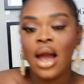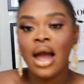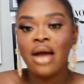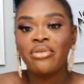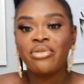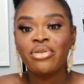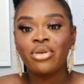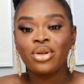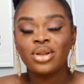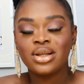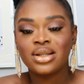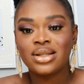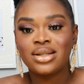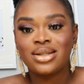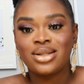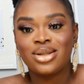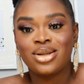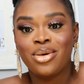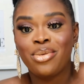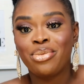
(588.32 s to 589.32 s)
I feel this is
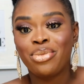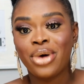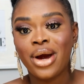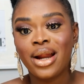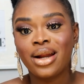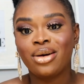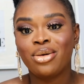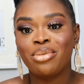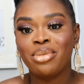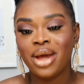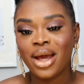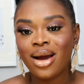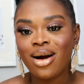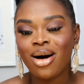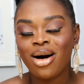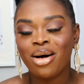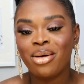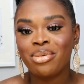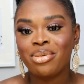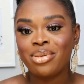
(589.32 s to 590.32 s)
some bridal
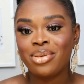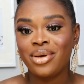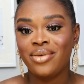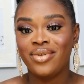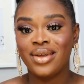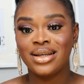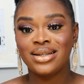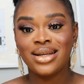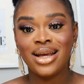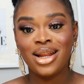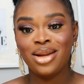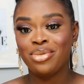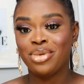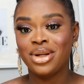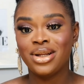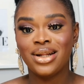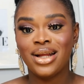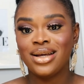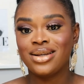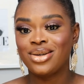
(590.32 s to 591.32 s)
makeup, if there's
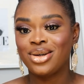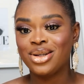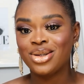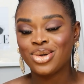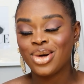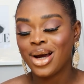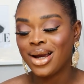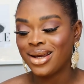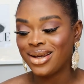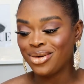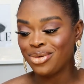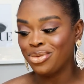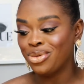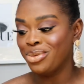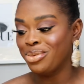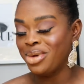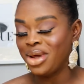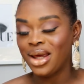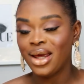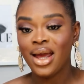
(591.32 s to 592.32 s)
anybody that is going to argue
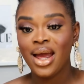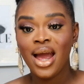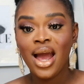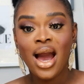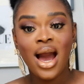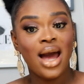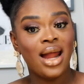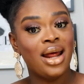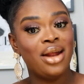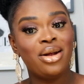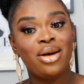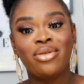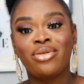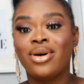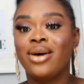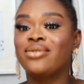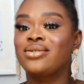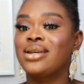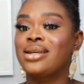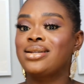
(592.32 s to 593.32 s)
with me. And I don't even
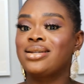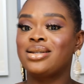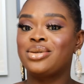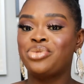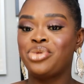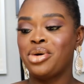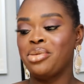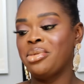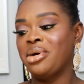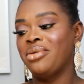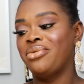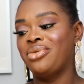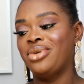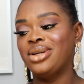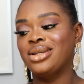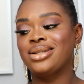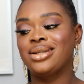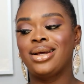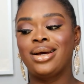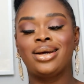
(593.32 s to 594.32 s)
have setting spray on my
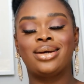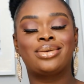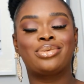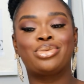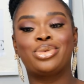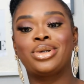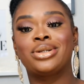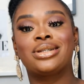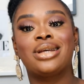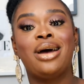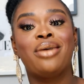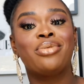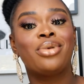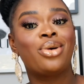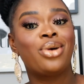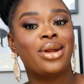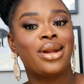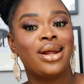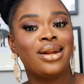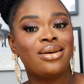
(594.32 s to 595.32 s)
face, like, because I'm not
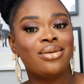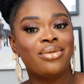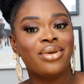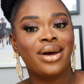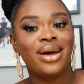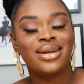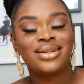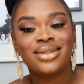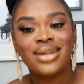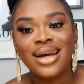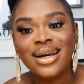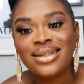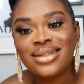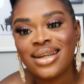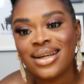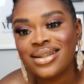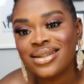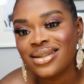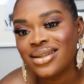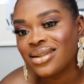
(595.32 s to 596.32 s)
going anywhere. Should I
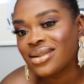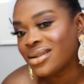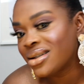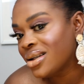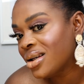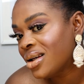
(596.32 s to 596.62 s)
set it?